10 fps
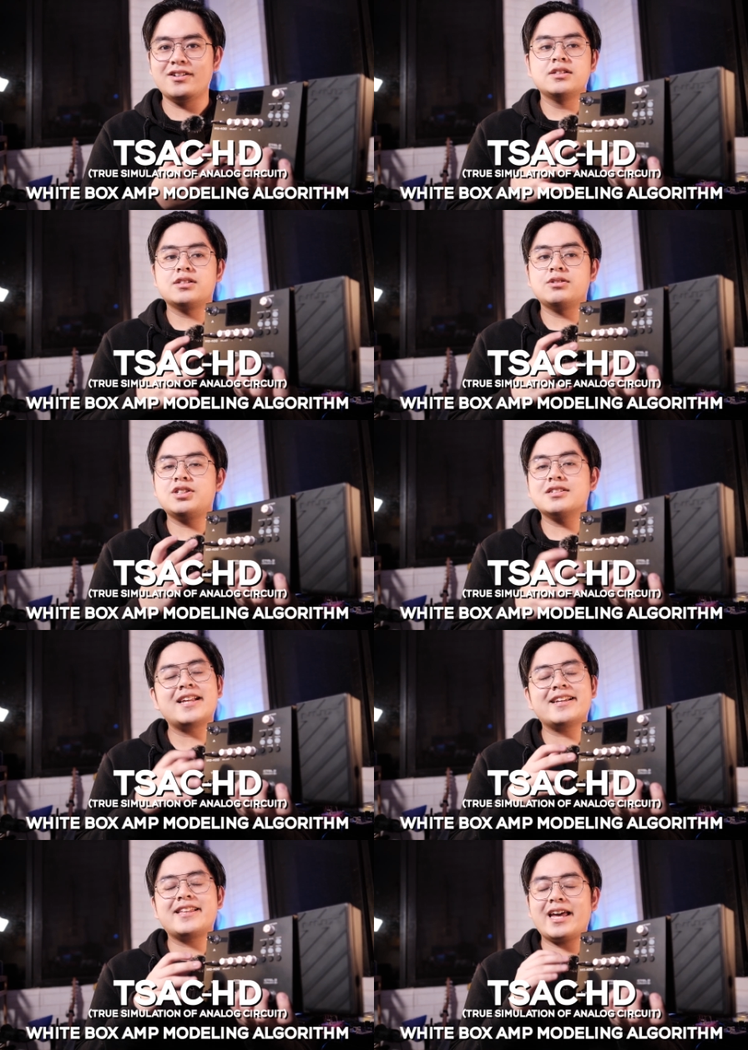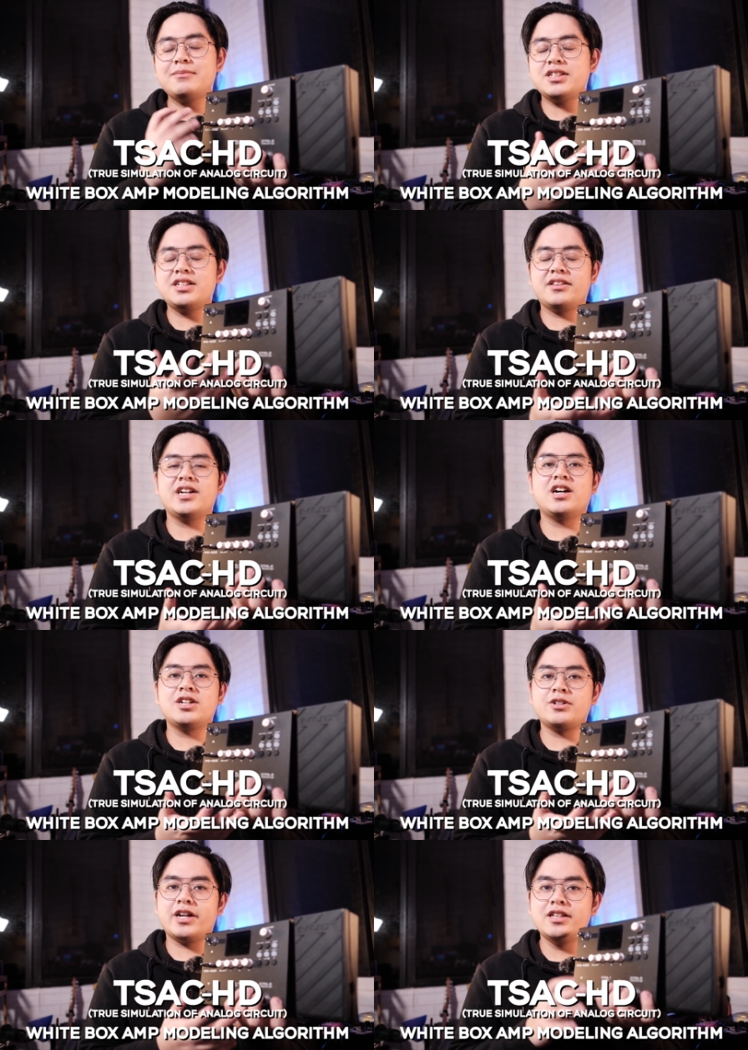So just like the
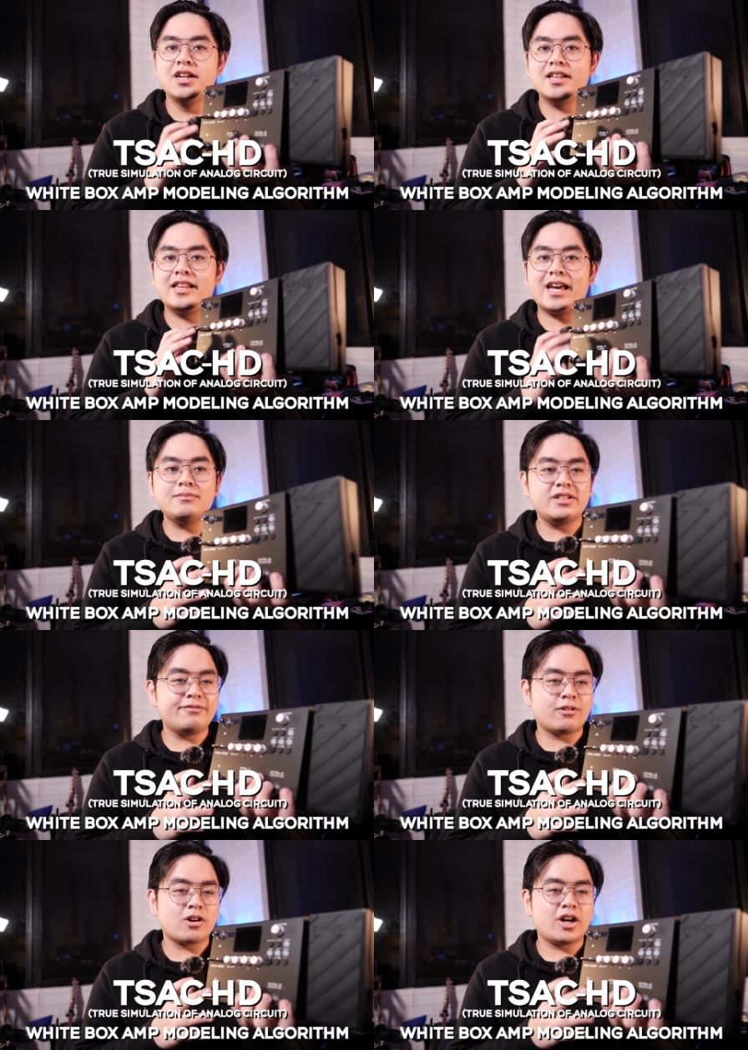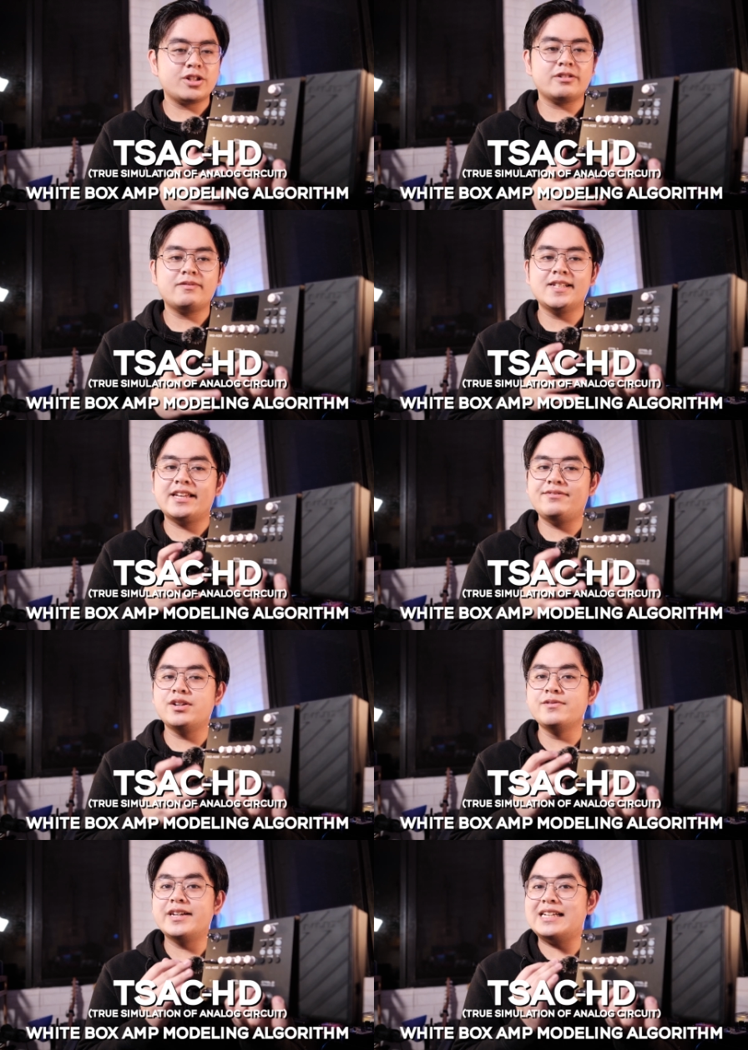MG300, the MG400 will give
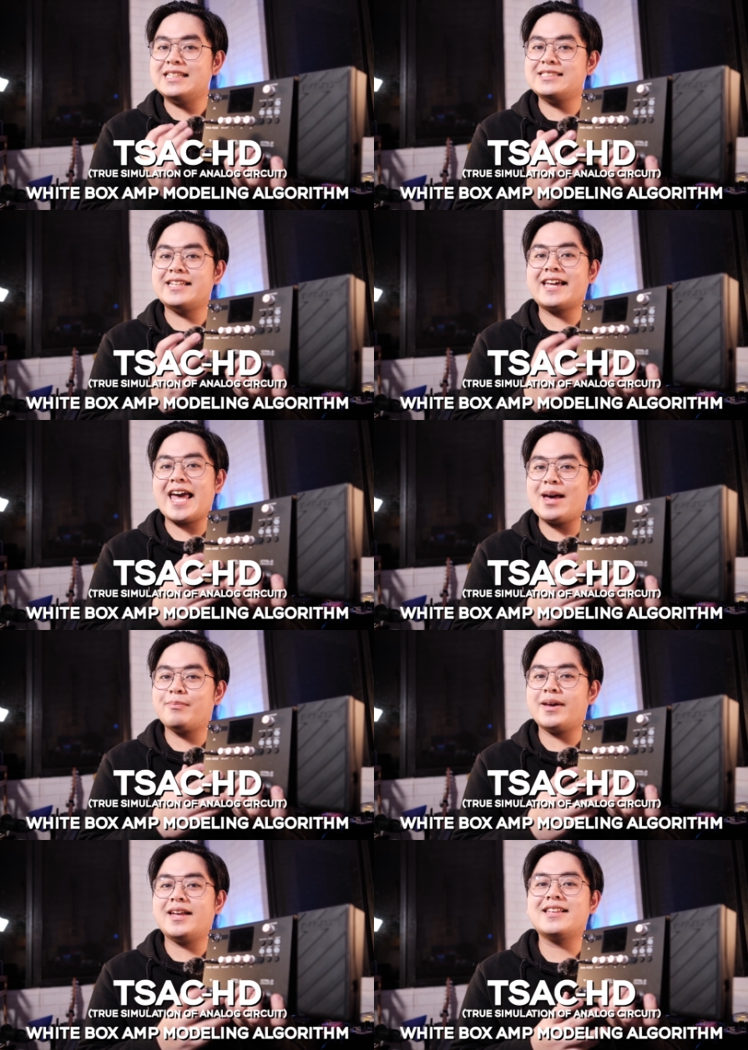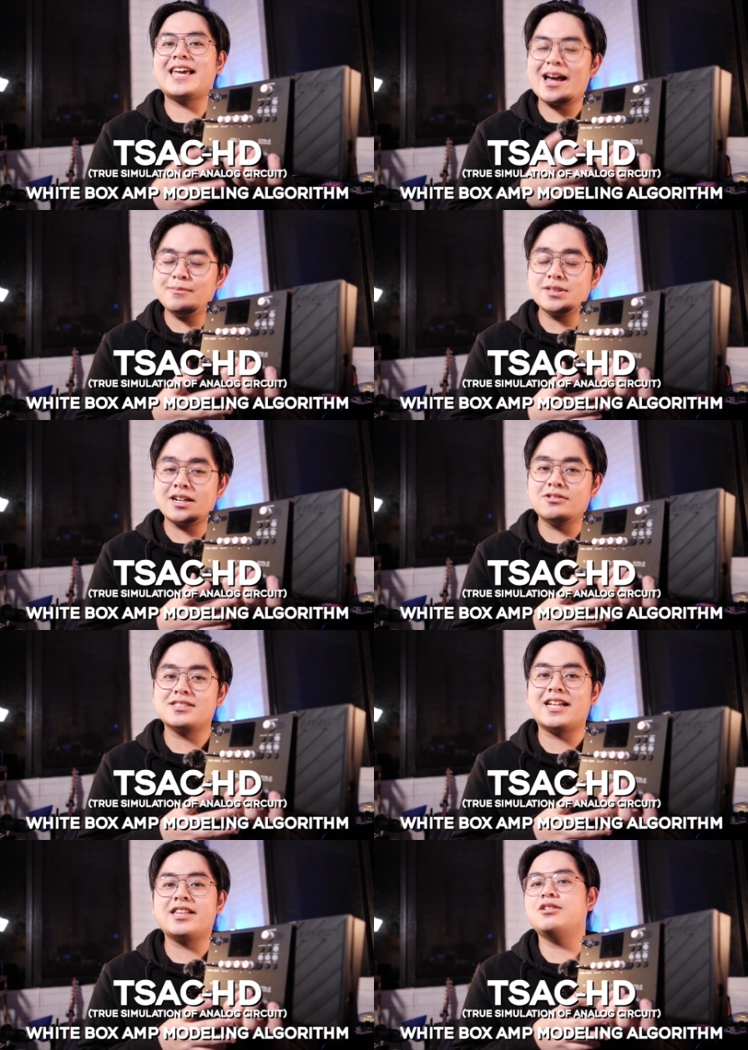you realistic amp and cab
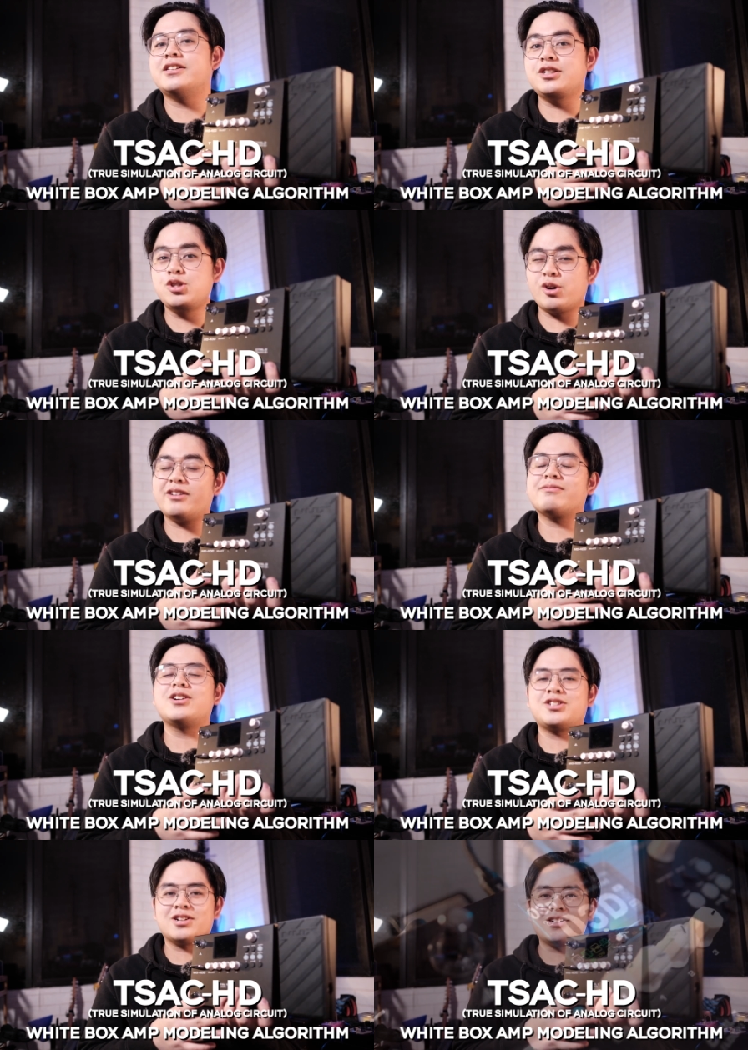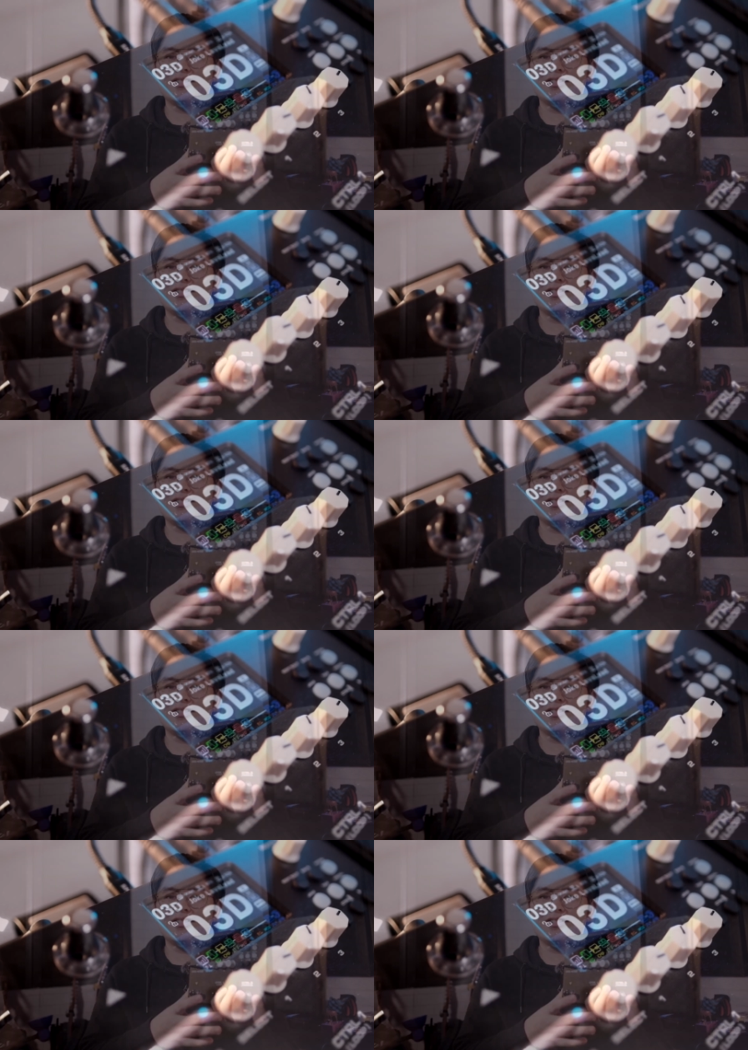sounds that you'll enjoy for sure.